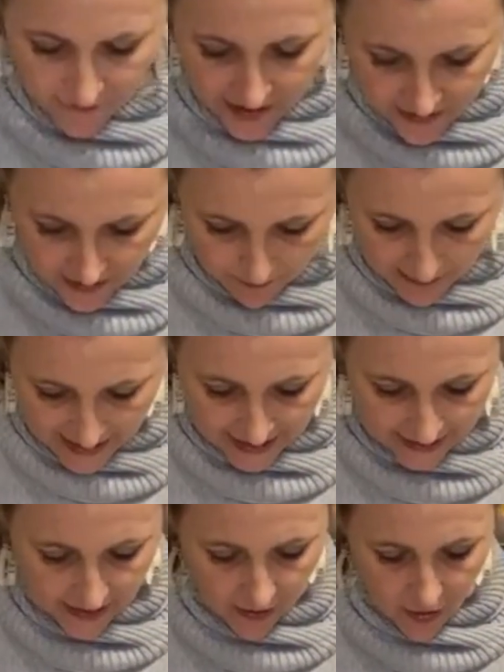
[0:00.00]
they've got the
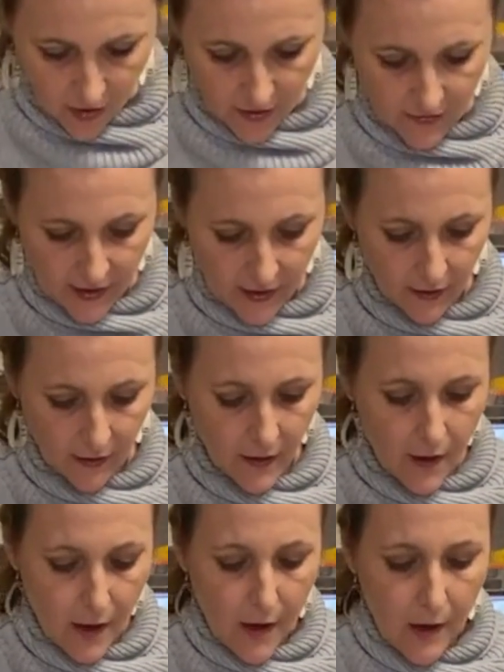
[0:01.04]
backing on there.
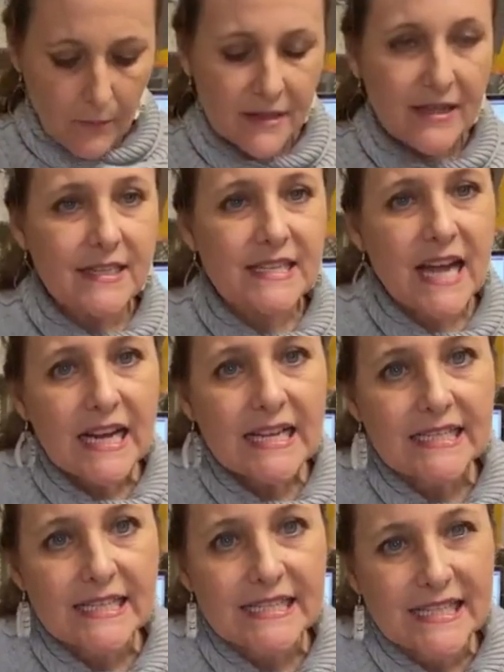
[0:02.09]
But the duck
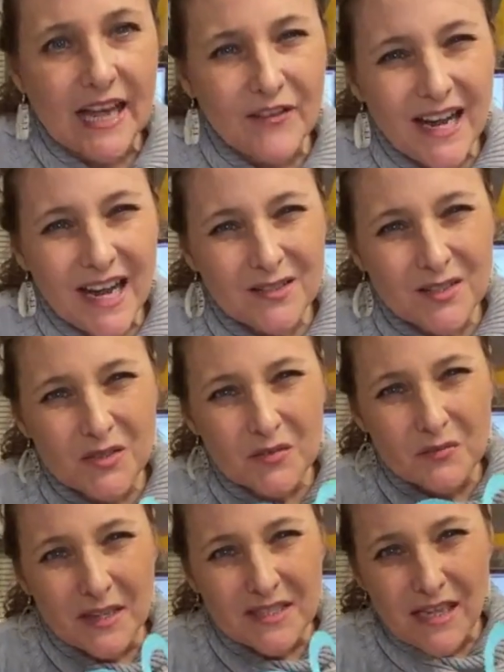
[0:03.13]
is a
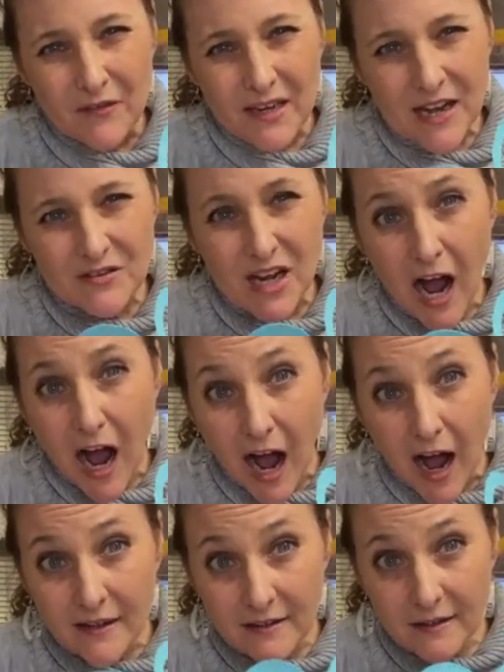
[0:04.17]
7-ounce
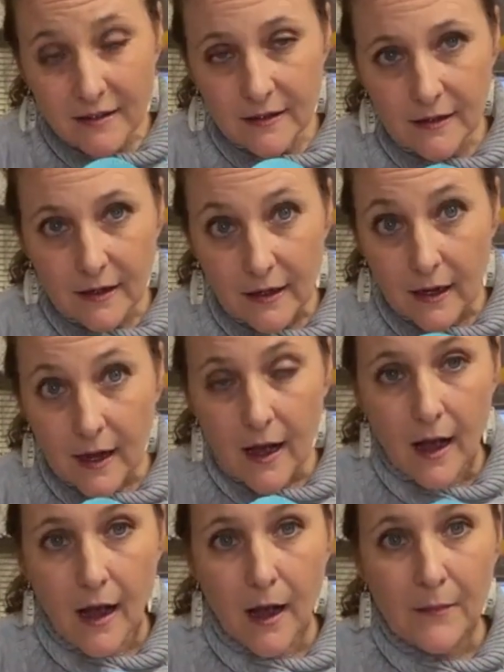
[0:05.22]
cotton,
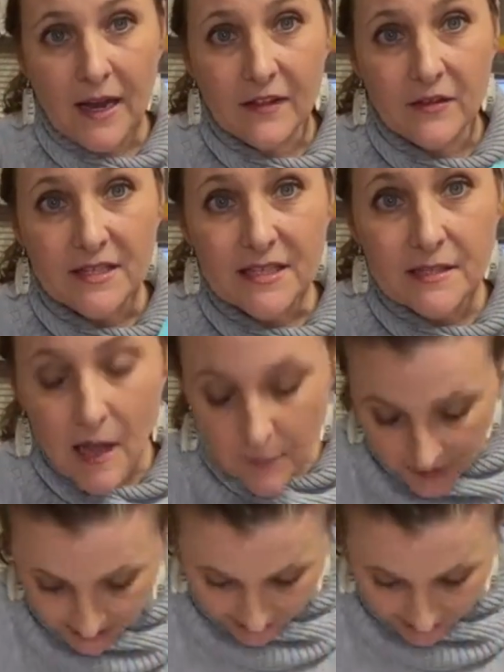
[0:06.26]
and the slub